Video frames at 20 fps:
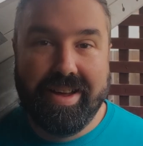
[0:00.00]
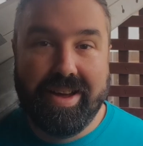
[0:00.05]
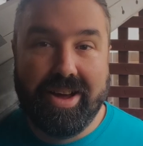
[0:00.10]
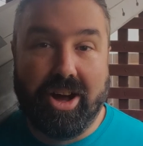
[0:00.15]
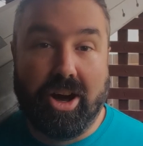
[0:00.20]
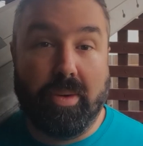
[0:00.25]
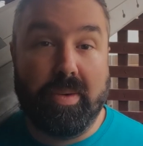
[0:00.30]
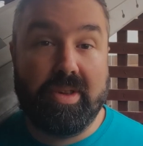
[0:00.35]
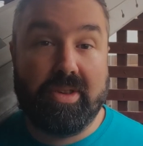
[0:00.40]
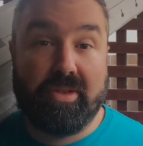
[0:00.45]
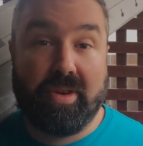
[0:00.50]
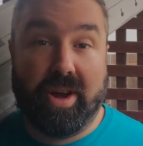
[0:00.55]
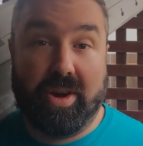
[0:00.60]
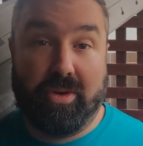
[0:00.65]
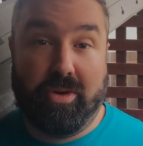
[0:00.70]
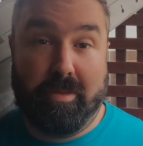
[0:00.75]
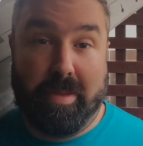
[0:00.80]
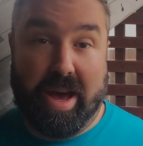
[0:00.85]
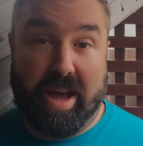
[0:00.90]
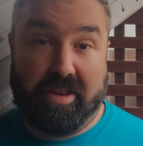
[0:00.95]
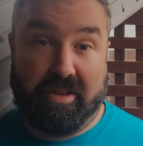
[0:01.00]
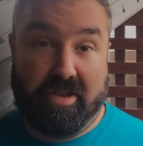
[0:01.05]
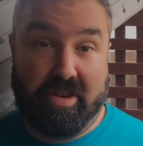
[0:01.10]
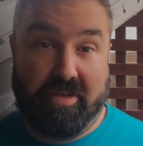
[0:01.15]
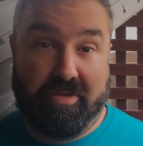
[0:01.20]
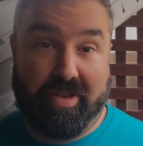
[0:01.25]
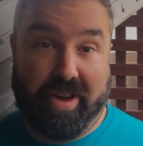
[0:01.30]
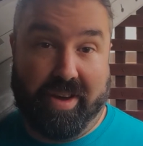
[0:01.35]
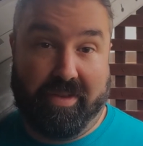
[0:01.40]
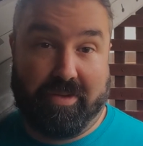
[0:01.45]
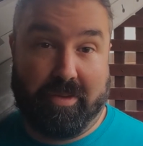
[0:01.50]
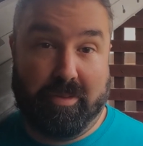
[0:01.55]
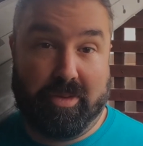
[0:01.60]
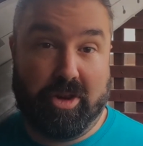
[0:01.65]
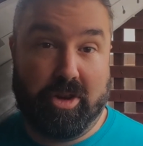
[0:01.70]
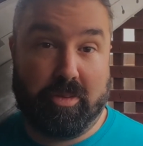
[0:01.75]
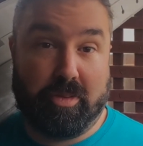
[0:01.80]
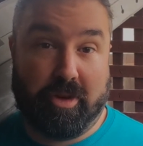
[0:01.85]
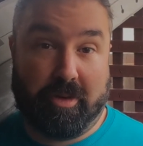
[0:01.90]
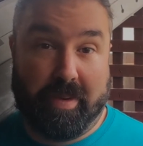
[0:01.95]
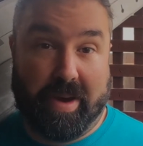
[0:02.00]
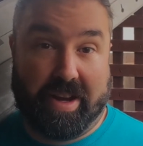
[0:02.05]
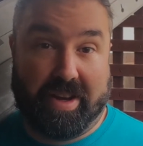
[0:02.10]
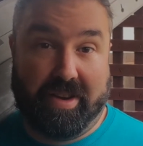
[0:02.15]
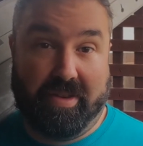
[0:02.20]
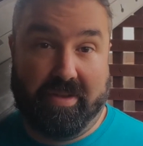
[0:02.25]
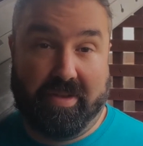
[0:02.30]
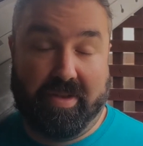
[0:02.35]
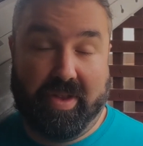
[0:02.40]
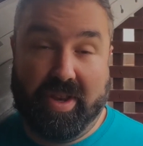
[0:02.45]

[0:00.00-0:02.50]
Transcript: Always try to imagine your fight from two perspectives.